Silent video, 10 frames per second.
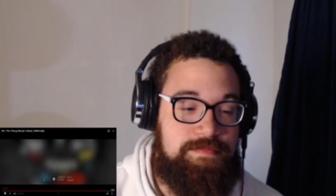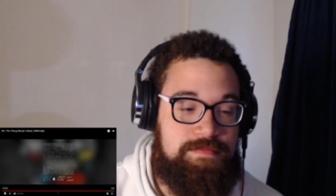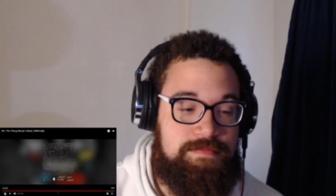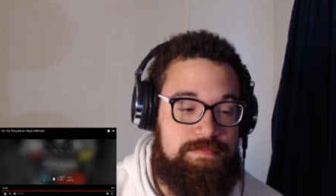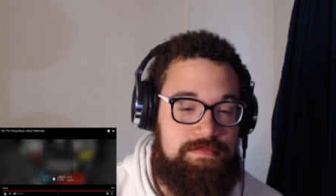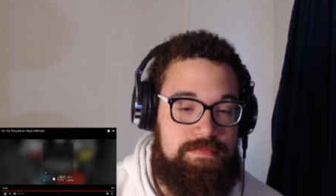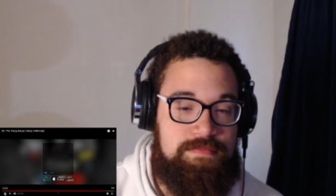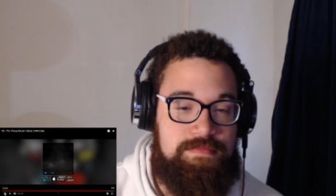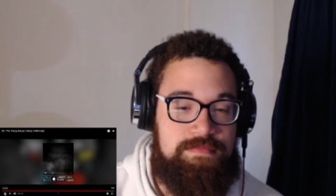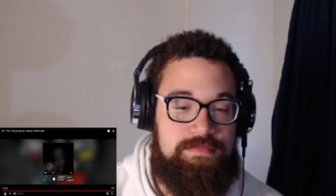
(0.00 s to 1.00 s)
the niggas.
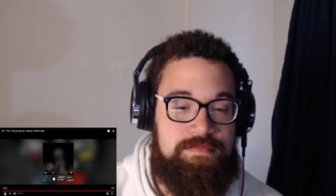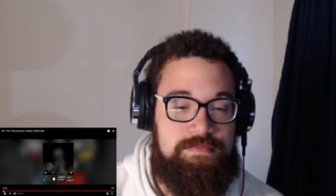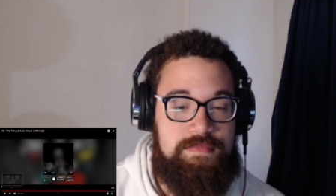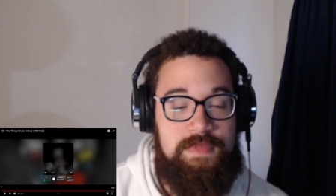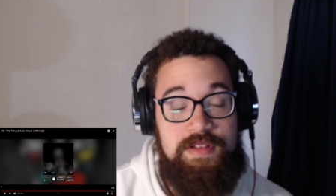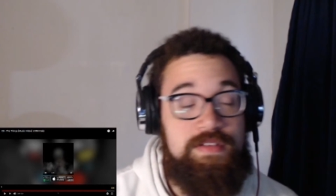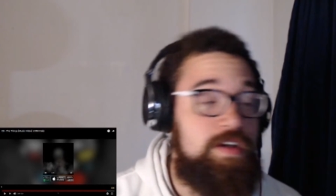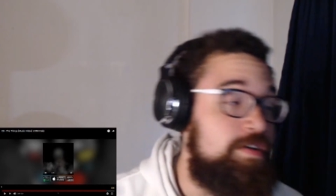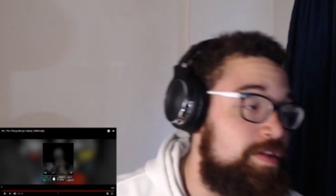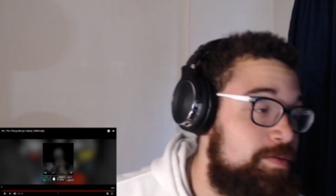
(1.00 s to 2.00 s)

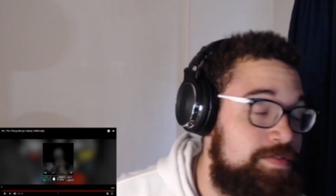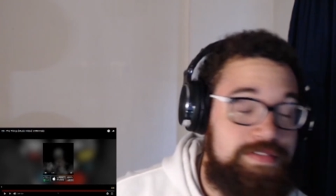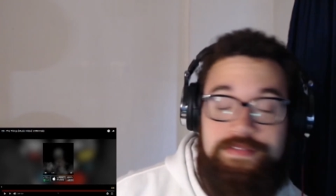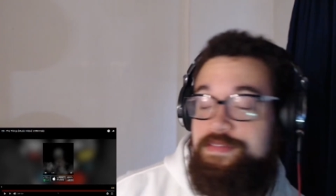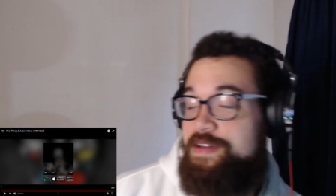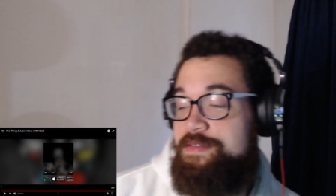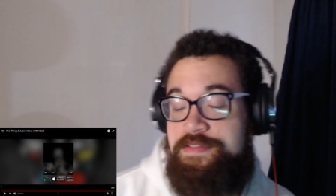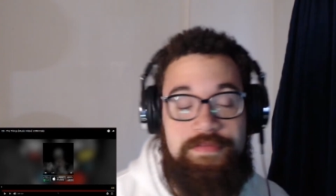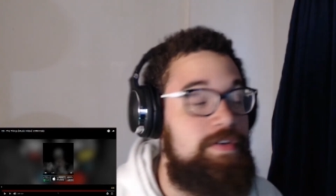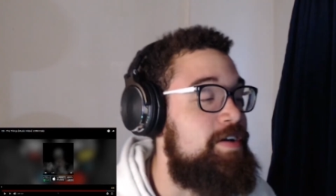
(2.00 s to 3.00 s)
Yo, that was a that
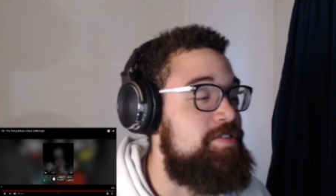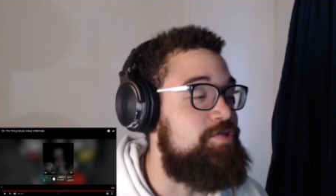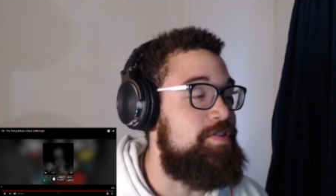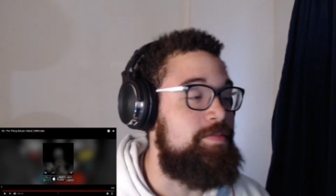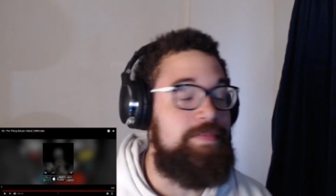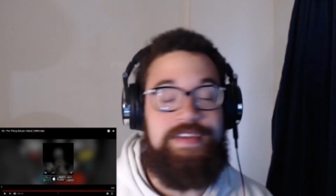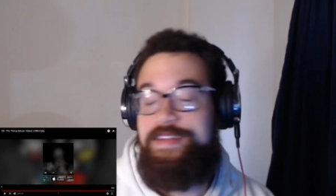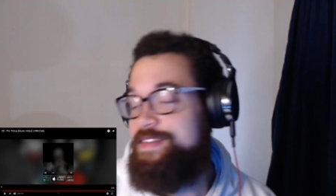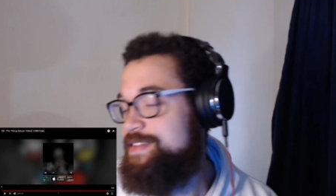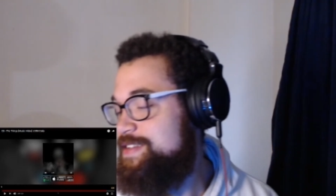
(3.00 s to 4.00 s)
was a fucking trip,
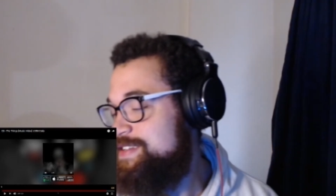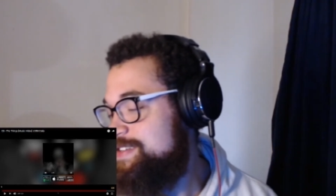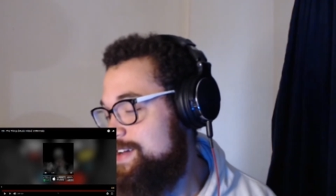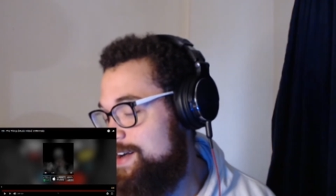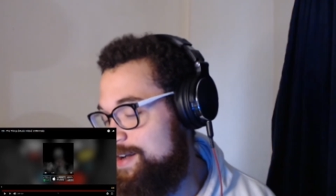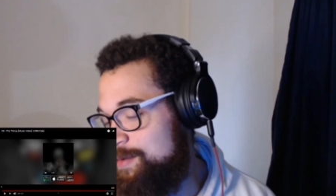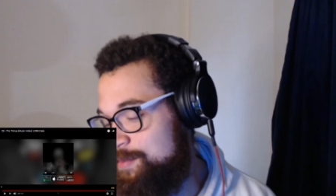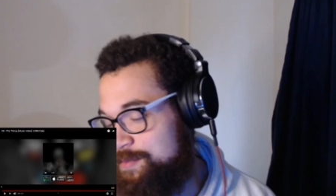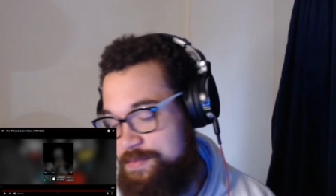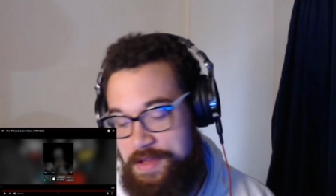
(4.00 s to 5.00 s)
man.
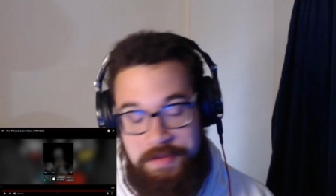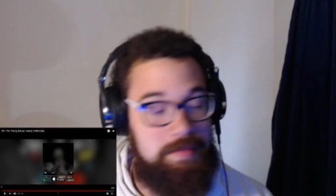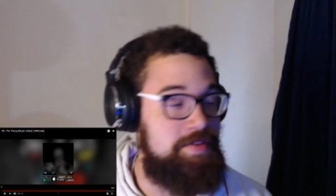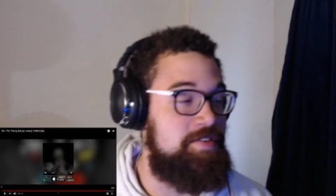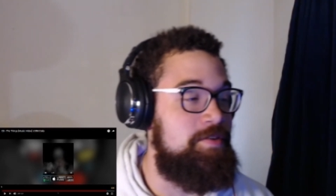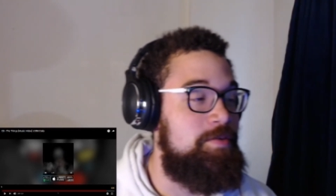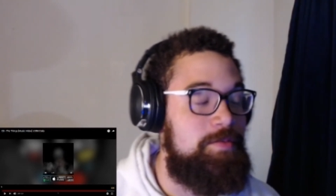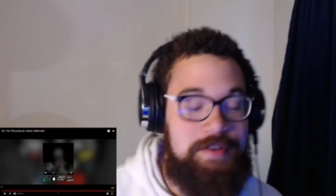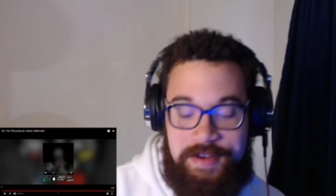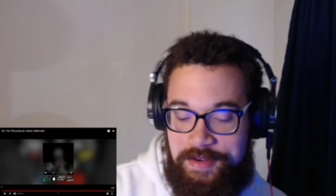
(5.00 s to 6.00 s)
Um I'm about to go
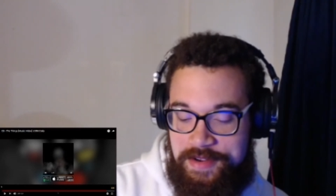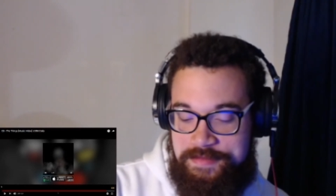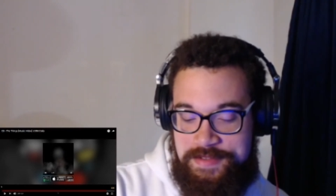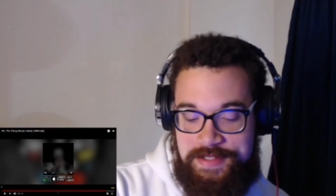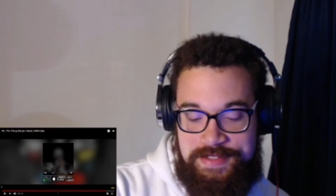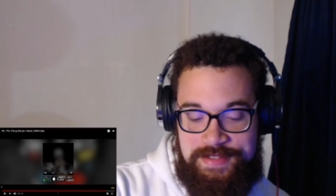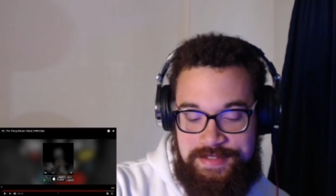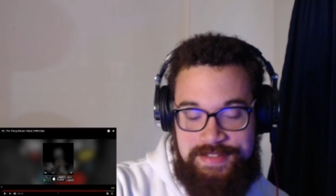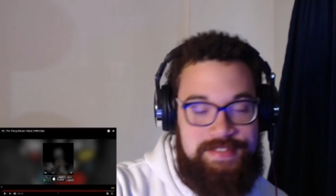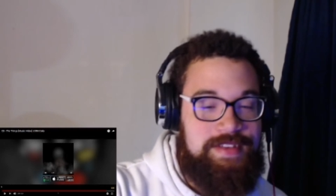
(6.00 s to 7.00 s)
work out after this,
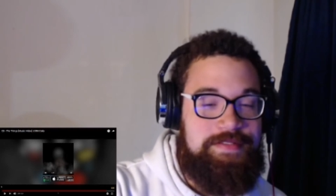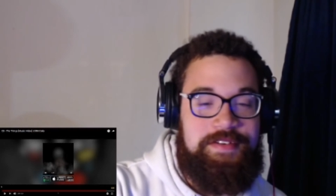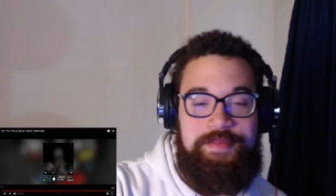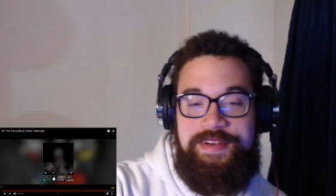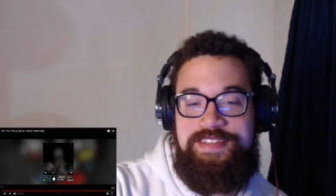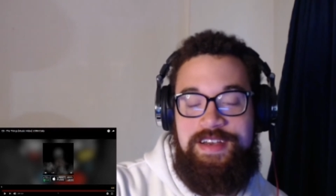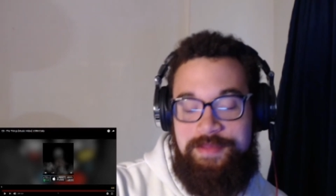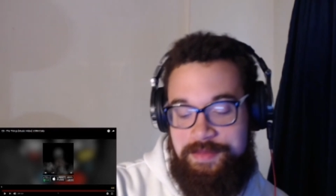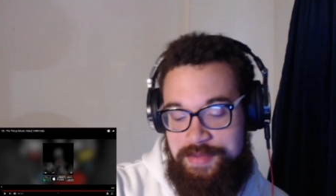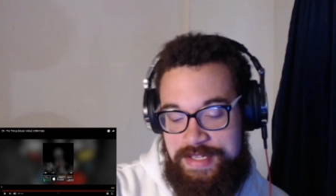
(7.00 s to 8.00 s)
and this is definitely going to be on
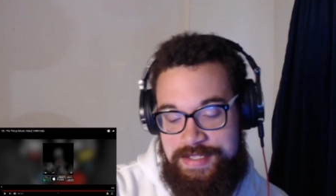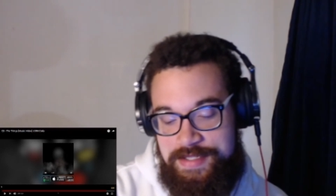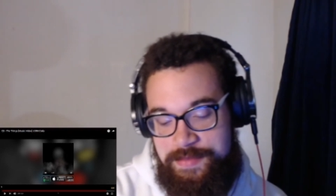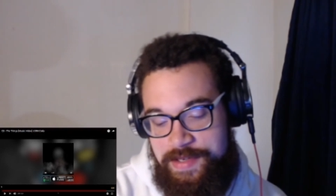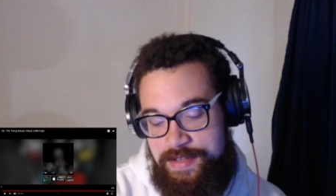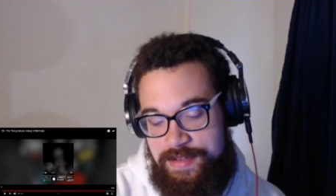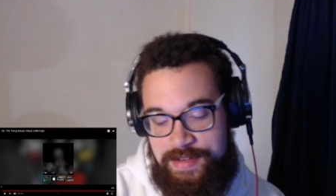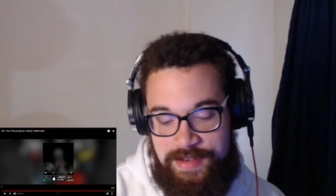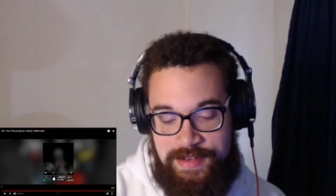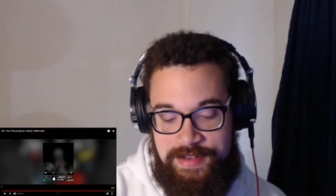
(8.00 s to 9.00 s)
top of the playlist, man.
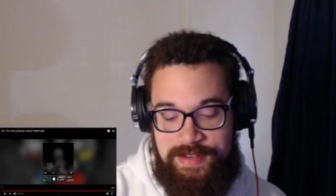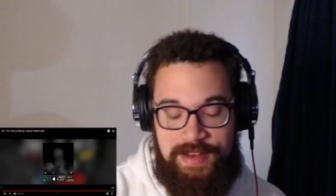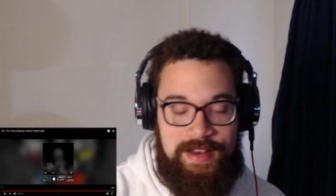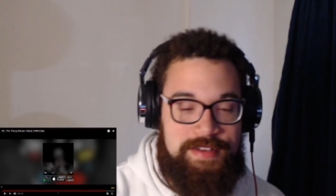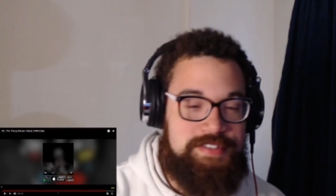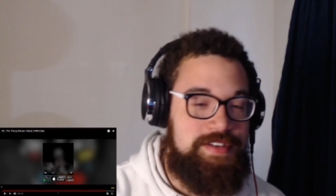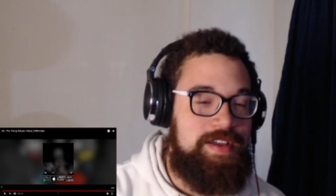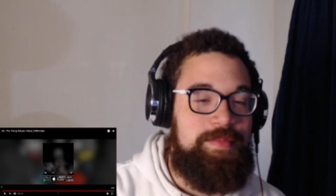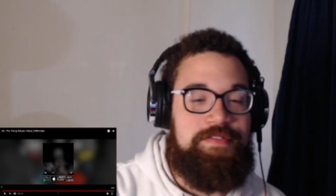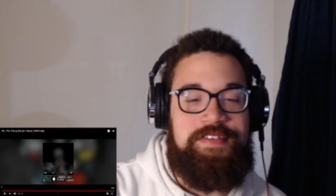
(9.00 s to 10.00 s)
Uh, this shit
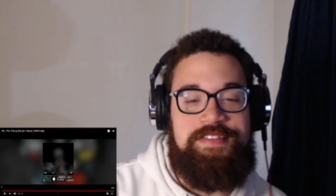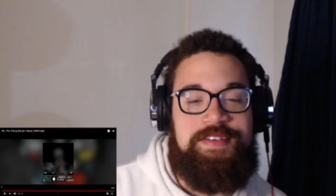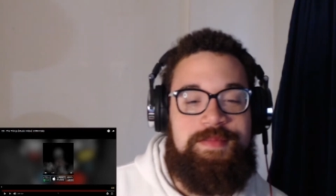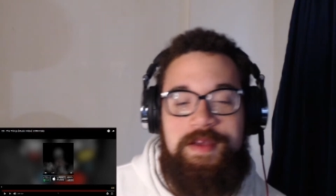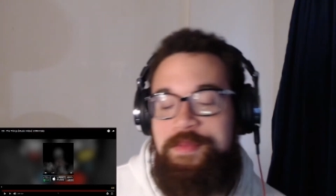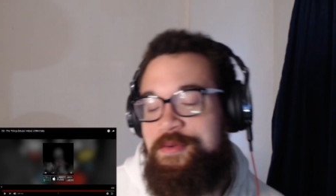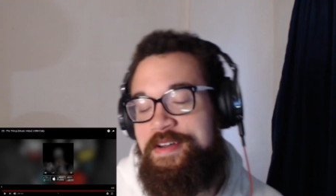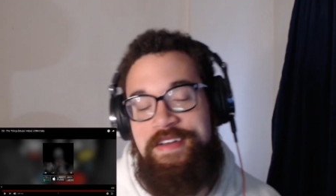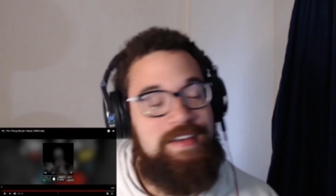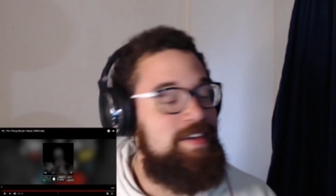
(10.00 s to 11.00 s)
got me feeling some type of way.